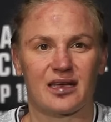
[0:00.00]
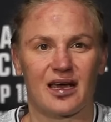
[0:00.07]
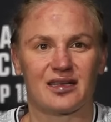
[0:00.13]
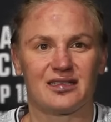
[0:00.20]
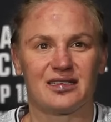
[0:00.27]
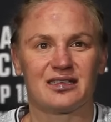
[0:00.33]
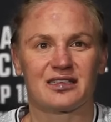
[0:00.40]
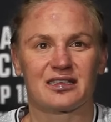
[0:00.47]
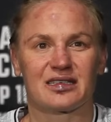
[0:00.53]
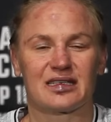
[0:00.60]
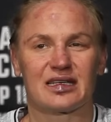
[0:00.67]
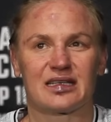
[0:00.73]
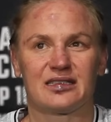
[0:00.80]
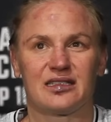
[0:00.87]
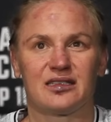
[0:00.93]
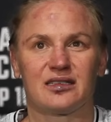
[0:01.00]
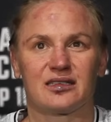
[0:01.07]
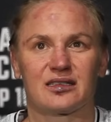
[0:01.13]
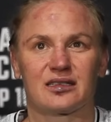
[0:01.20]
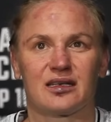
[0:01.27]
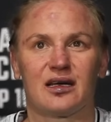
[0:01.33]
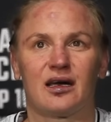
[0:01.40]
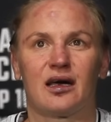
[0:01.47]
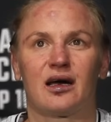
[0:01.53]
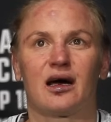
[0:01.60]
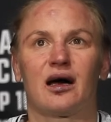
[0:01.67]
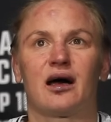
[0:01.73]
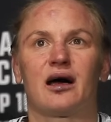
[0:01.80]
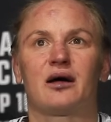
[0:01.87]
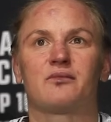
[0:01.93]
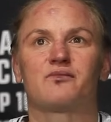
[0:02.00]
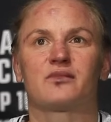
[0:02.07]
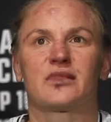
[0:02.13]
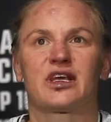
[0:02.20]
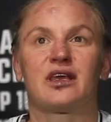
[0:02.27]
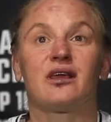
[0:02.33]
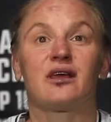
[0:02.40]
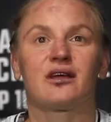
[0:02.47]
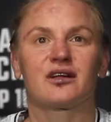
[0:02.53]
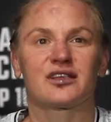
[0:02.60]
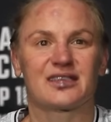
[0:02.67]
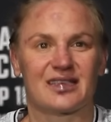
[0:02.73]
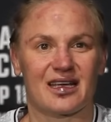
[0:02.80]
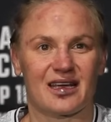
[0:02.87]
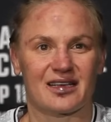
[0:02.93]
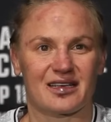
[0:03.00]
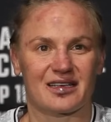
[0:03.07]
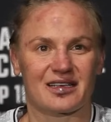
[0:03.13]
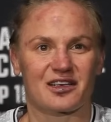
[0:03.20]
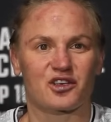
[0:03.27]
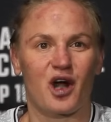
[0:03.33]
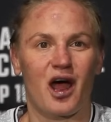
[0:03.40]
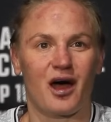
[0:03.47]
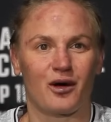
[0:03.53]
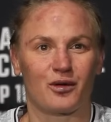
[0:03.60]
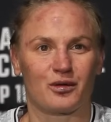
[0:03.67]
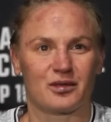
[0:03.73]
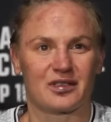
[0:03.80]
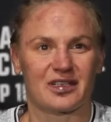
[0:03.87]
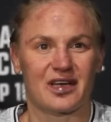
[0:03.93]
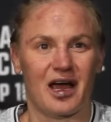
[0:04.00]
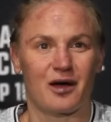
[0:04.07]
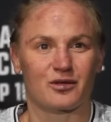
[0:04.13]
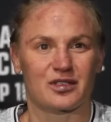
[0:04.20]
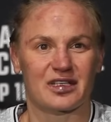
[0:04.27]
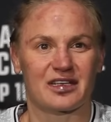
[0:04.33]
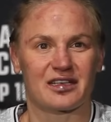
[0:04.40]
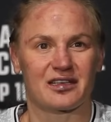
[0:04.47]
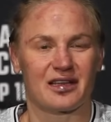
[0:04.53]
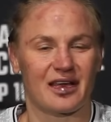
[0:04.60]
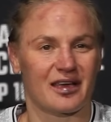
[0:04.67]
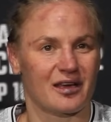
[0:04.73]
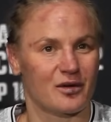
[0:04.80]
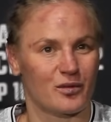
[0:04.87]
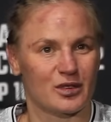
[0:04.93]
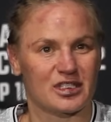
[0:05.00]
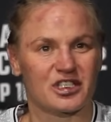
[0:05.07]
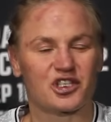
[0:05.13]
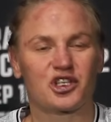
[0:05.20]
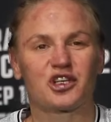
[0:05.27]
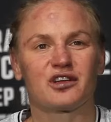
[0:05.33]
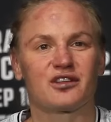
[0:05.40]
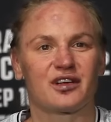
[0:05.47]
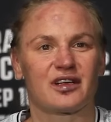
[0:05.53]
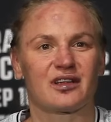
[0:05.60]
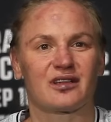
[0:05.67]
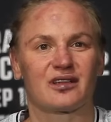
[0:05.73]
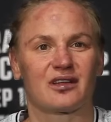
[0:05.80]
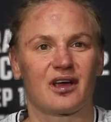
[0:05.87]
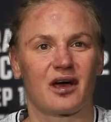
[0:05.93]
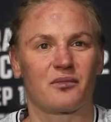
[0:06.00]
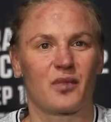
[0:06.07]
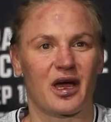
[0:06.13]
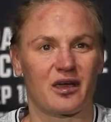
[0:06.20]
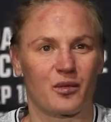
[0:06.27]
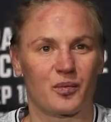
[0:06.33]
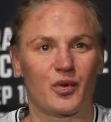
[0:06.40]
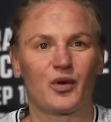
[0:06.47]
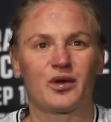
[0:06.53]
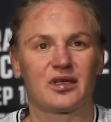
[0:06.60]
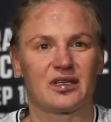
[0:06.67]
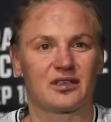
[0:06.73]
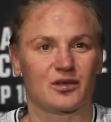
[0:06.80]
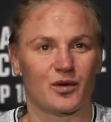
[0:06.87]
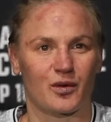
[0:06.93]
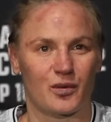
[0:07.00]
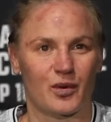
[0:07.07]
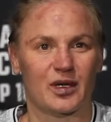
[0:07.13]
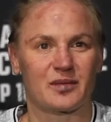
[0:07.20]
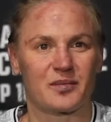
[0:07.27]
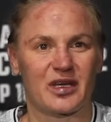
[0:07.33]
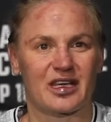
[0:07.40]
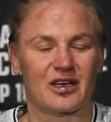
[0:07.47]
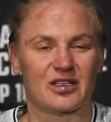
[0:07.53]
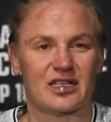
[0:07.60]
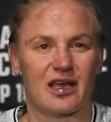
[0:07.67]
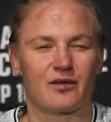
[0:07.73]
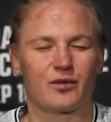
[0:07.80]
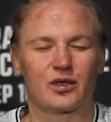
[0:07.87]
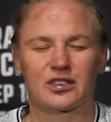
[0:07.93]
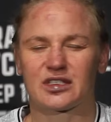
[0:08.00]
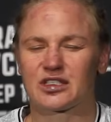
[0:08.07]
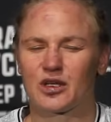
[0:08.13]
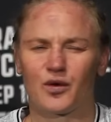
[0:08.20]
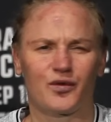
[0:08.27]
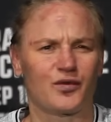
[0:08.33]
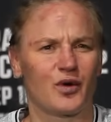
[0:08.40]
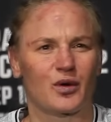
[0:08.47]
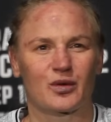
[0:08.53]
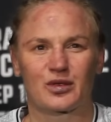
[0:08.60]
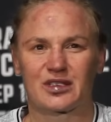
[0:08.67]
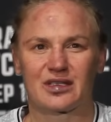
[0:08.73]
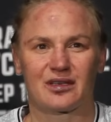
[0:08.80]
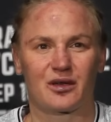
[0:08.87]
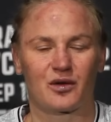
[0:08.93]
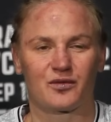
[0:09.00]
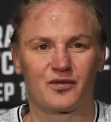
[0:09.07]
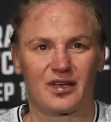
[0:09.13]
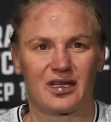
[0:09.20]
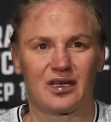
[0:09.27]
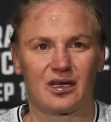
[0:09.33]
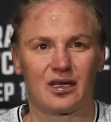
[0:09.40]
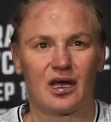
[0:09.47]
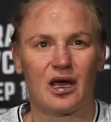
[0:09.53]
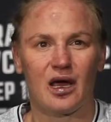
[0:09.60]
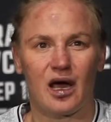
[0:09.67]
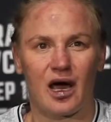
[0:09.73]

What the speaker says: I didn't hear the crowd, how they like was cheering my opponent or what, because I was so focusing on winning.